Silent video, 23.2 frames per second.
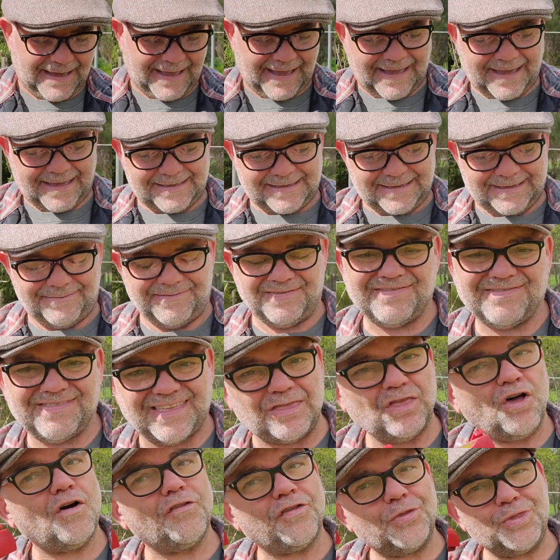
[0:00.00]
and
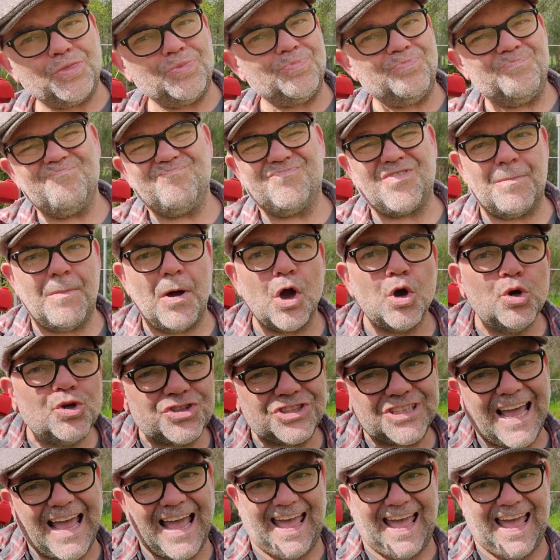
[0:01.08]
they're not the most